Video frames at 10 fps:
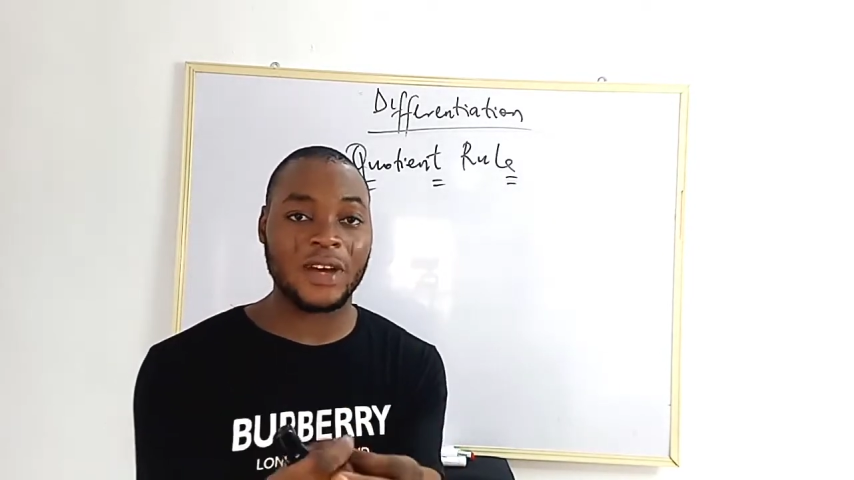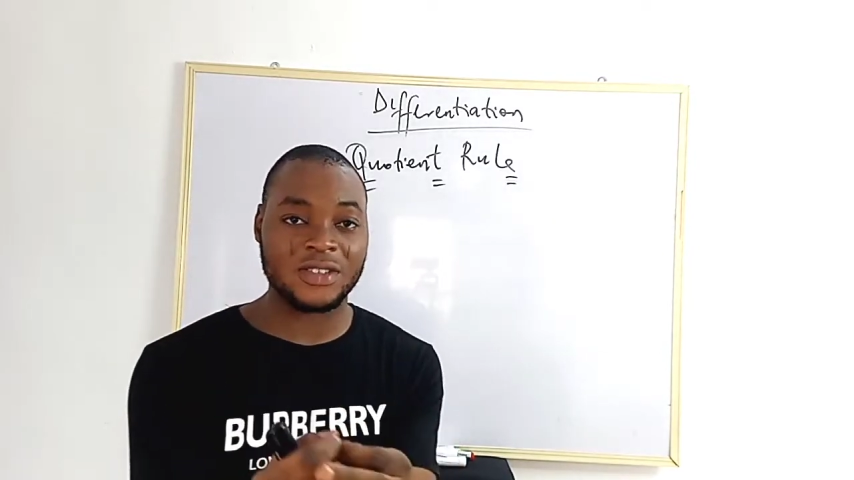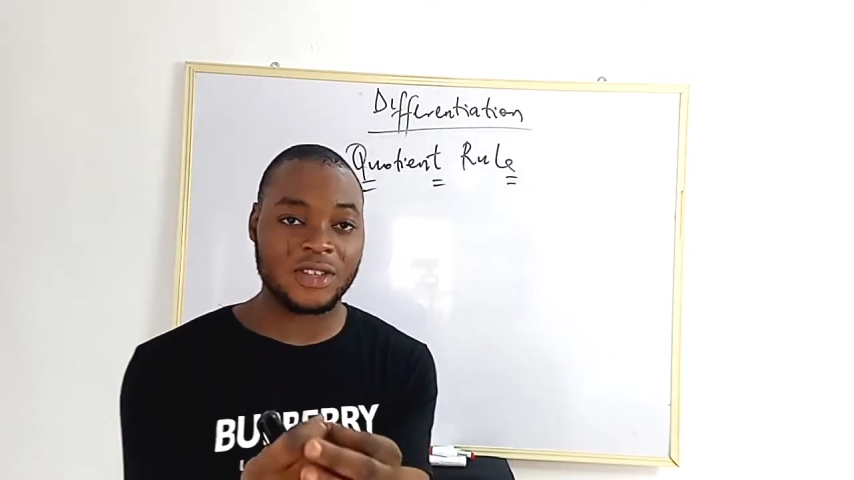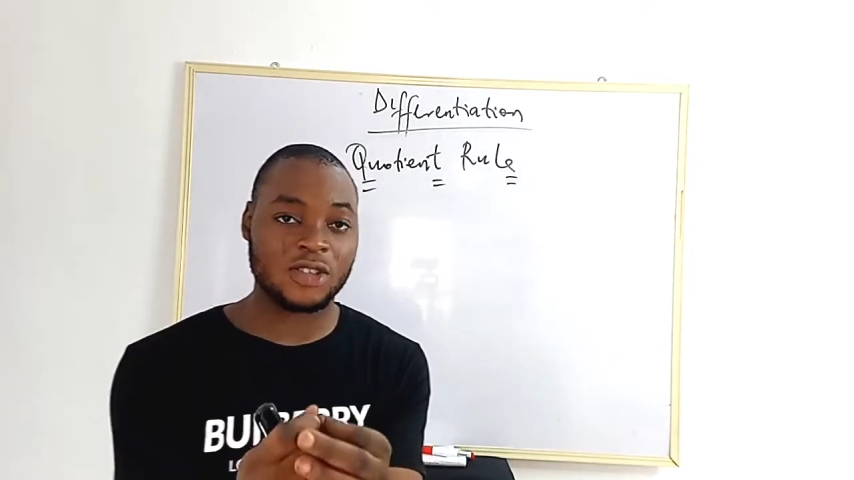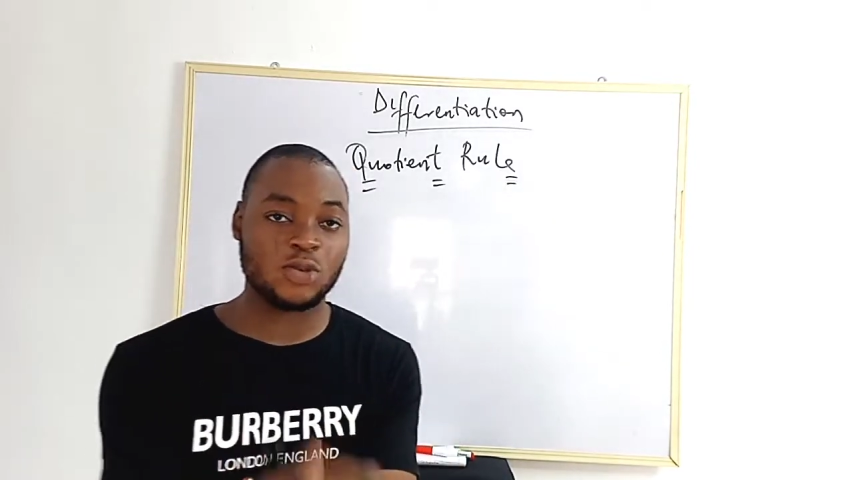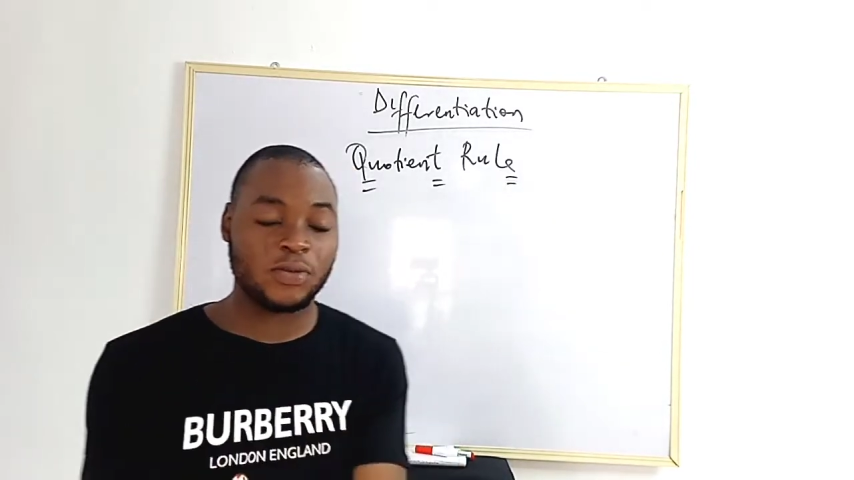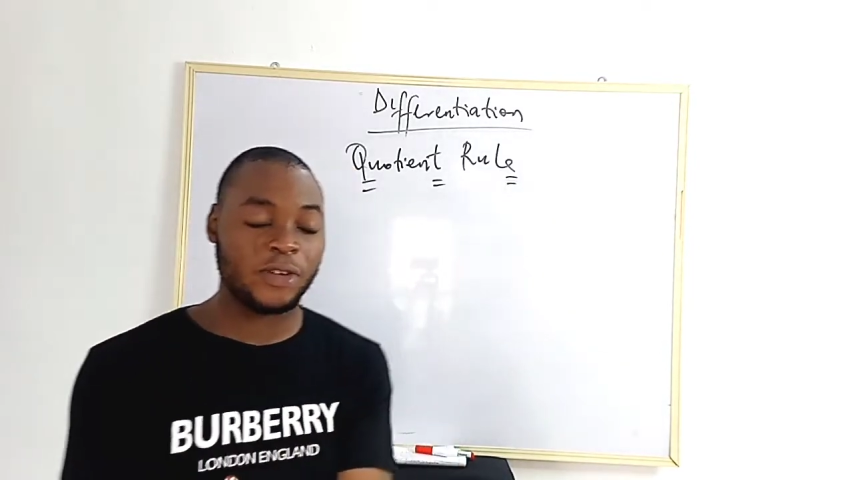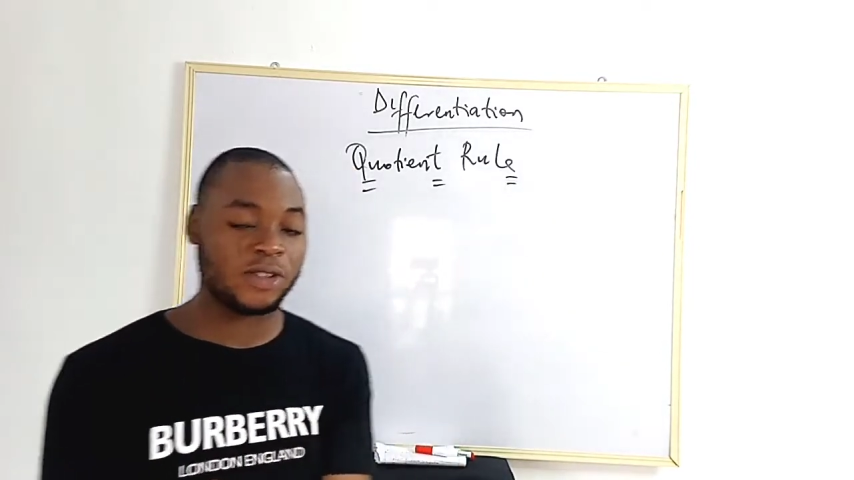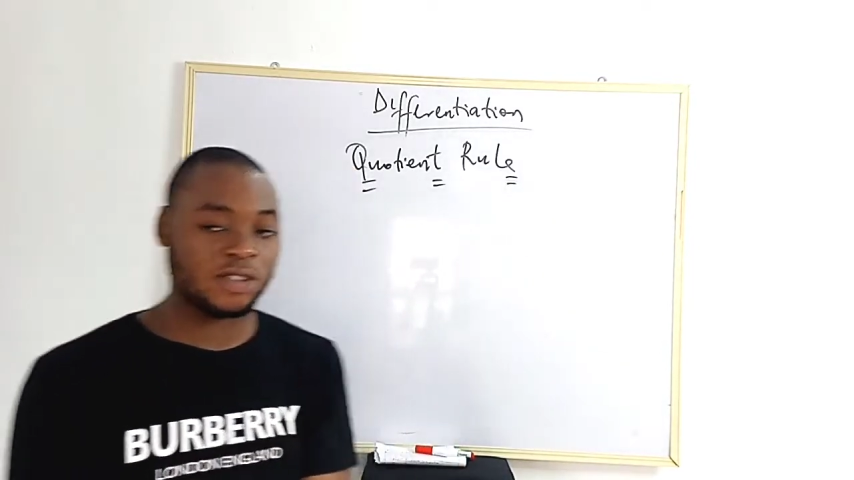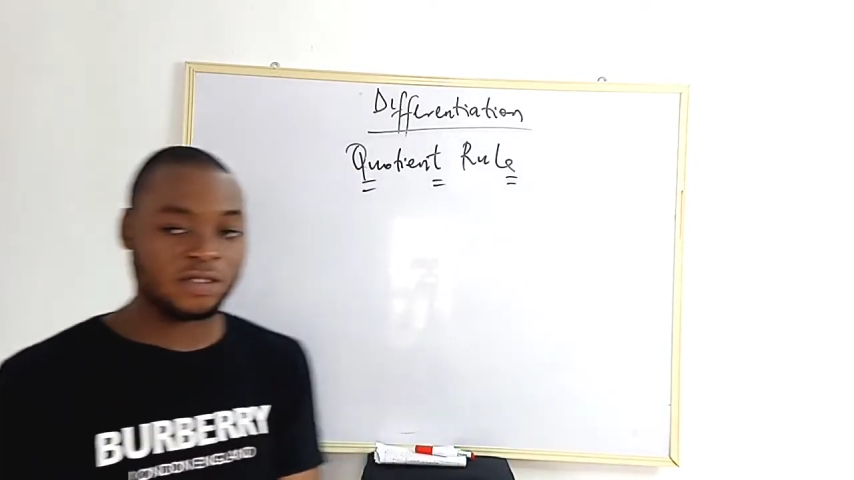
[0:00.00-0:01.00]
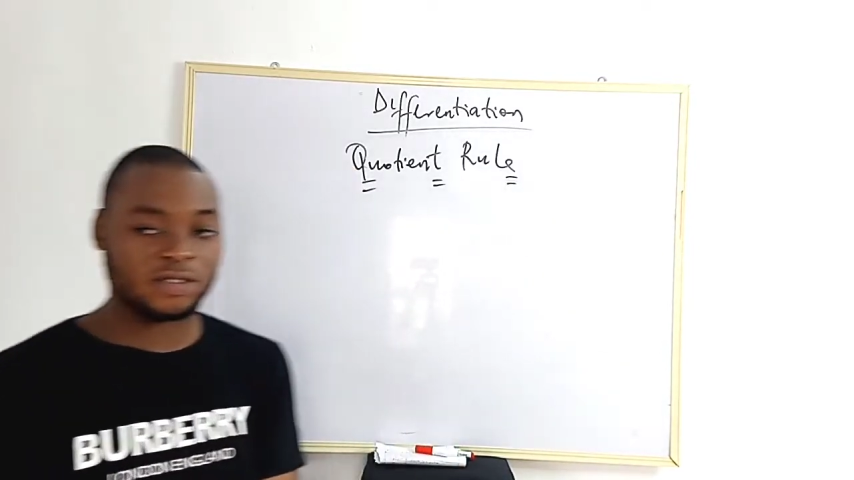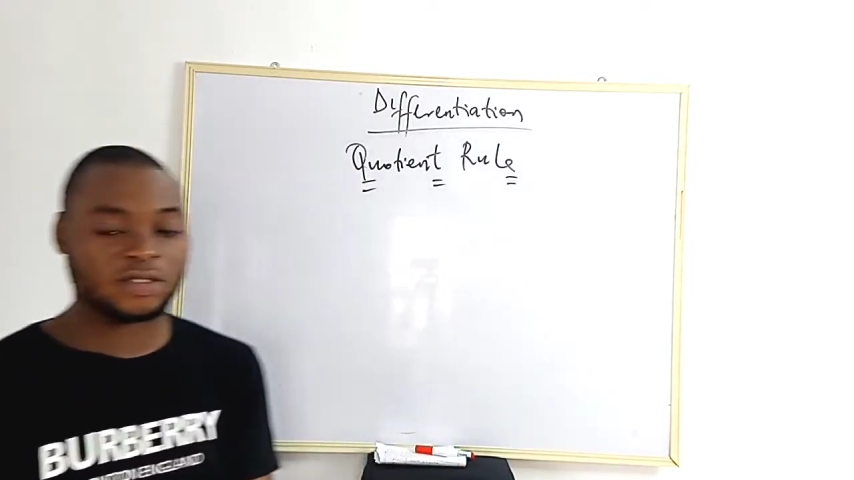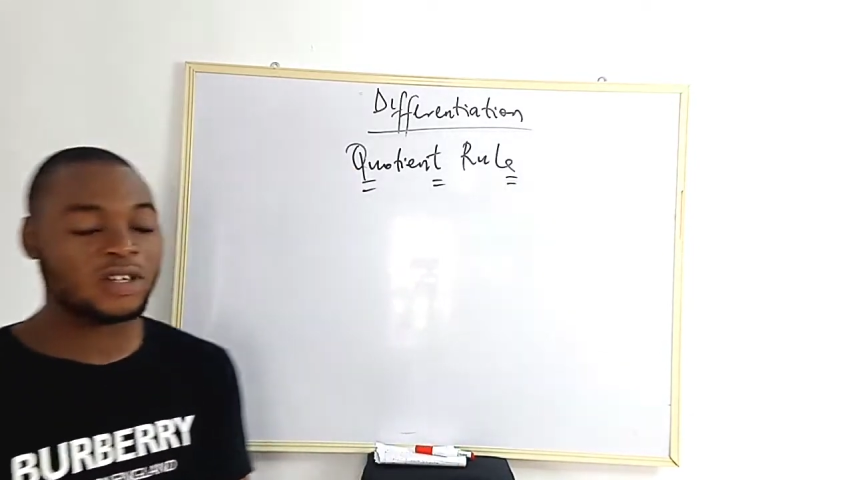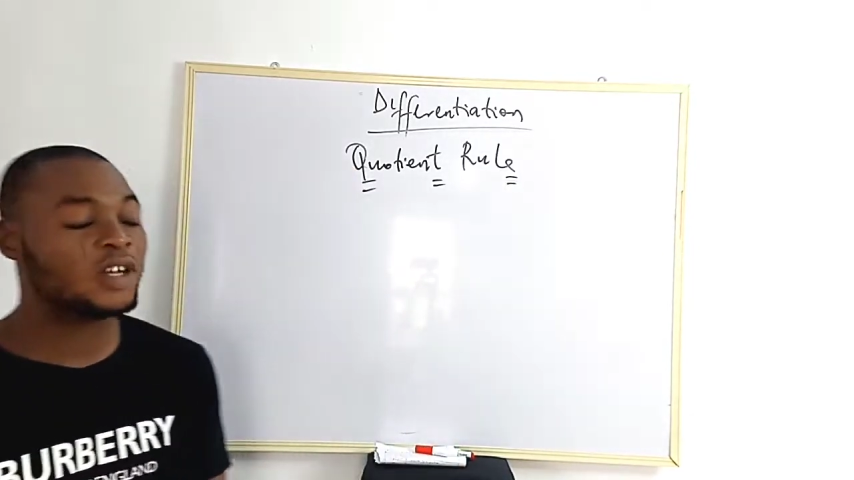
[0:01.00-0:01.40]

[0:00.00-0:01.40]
another two functions.